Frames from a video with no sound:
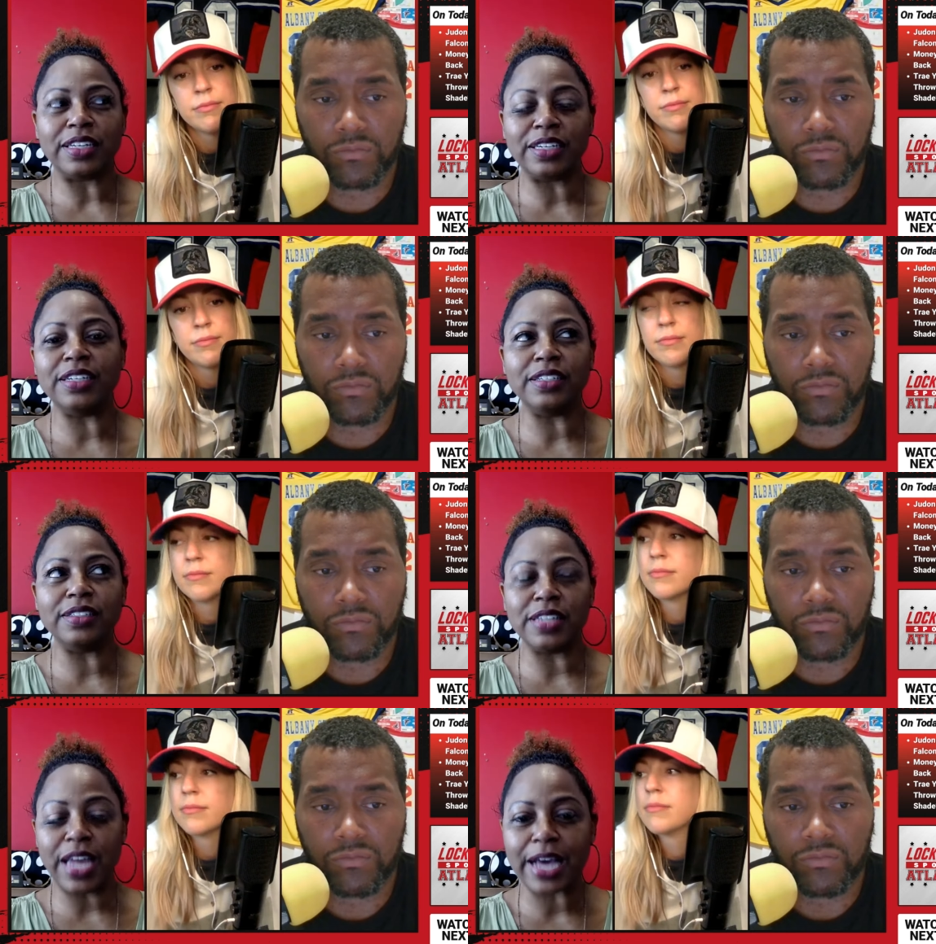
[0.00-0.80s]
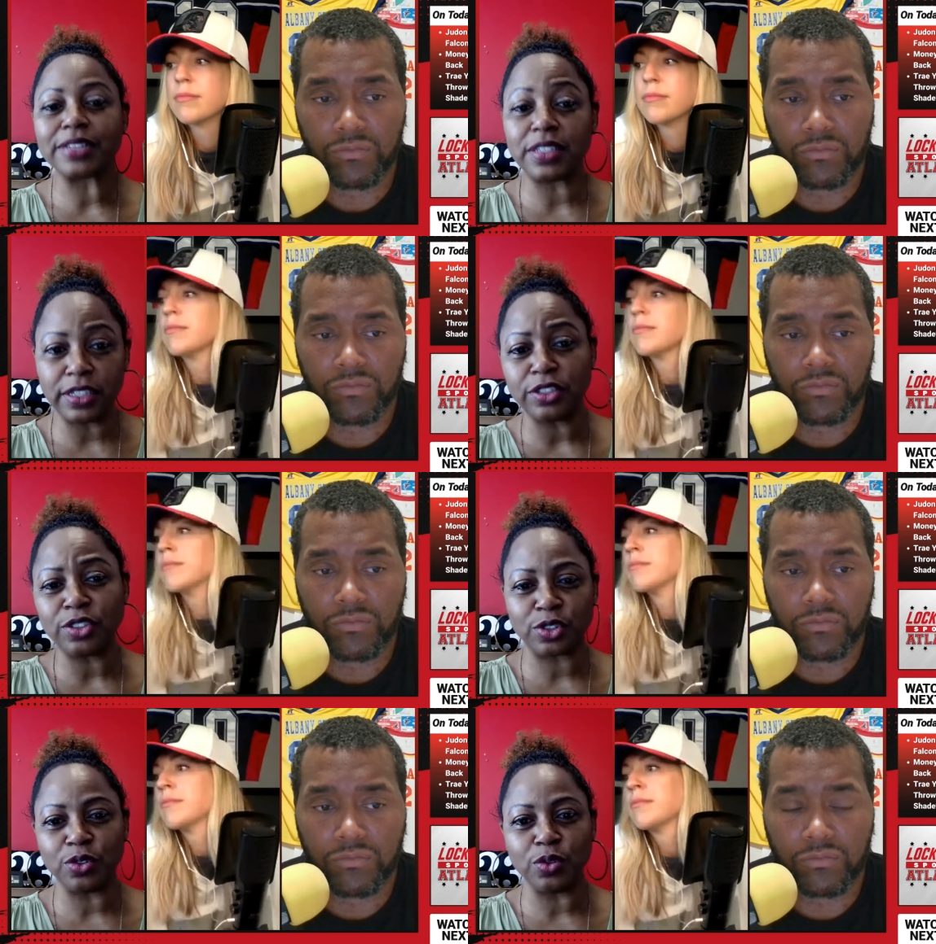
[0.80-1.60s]
Speaker 1: he has an
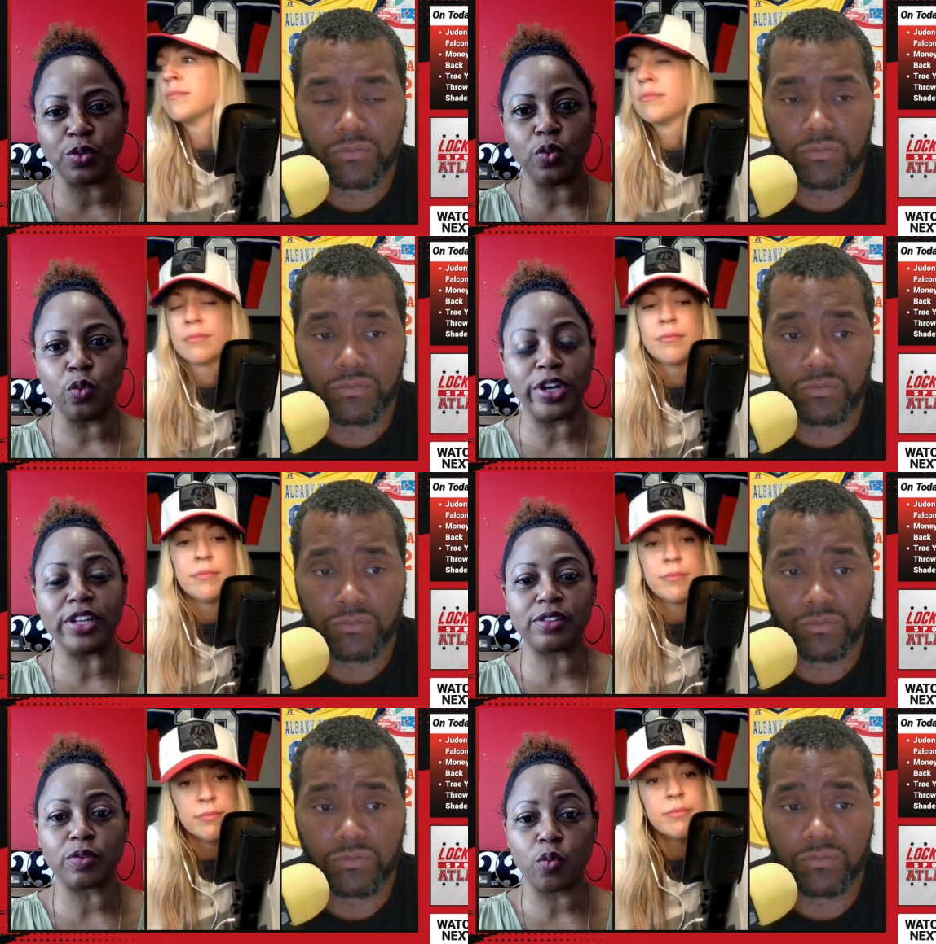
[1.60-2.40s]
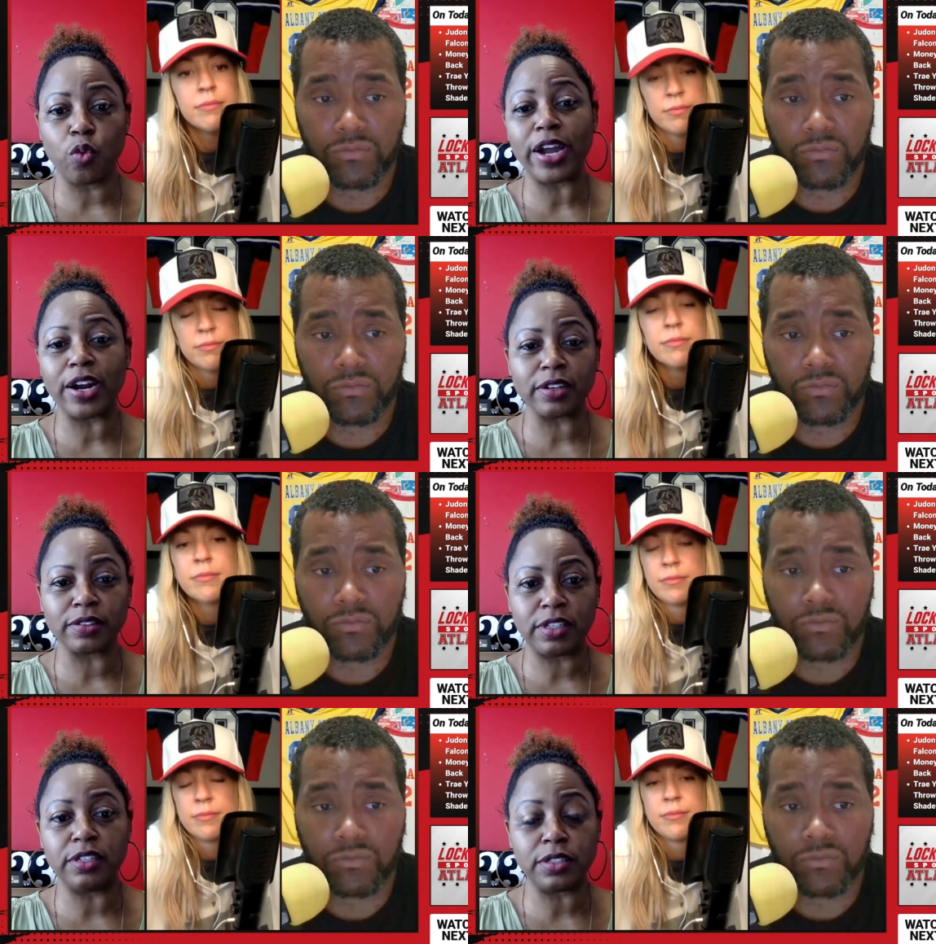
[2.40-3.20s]
issue with
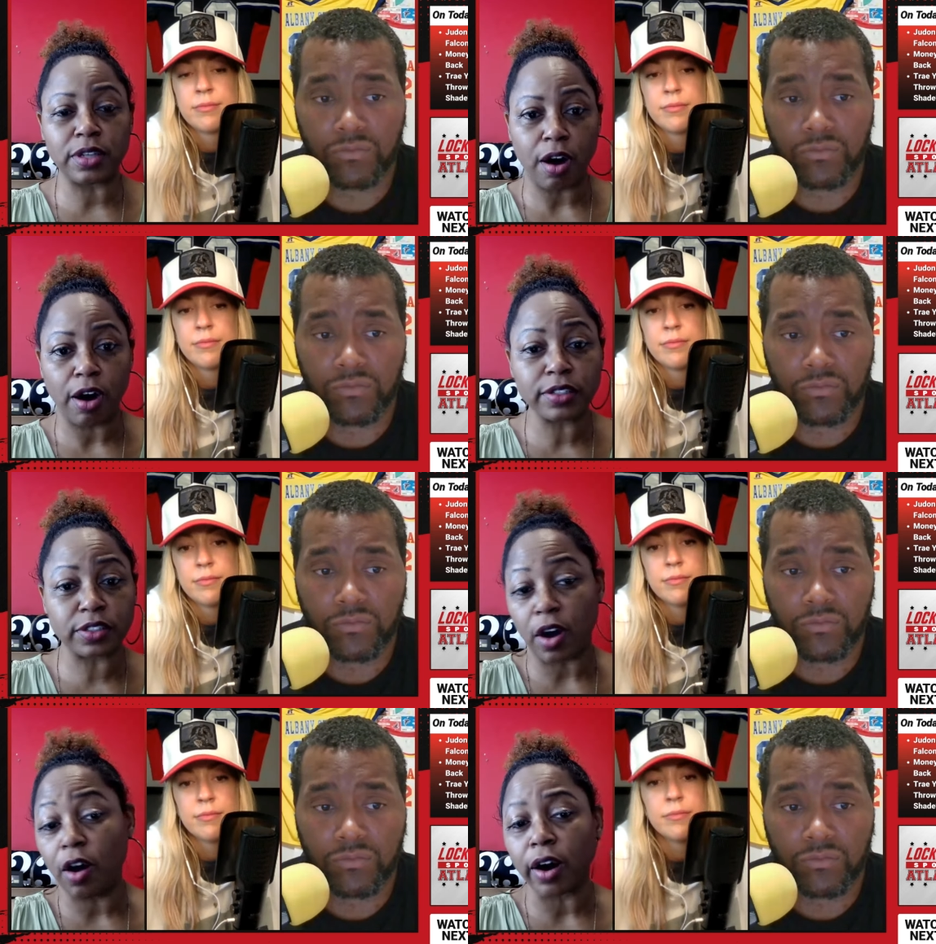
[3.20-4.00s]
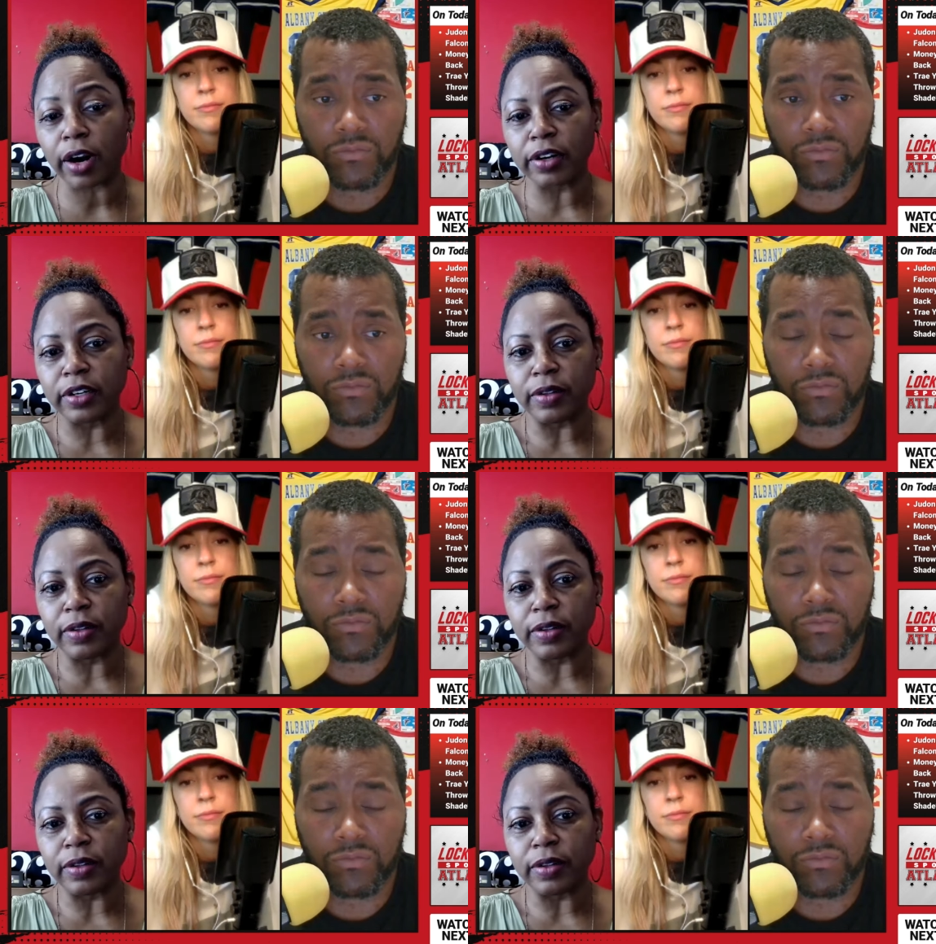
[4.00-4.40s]
where these Hawks are.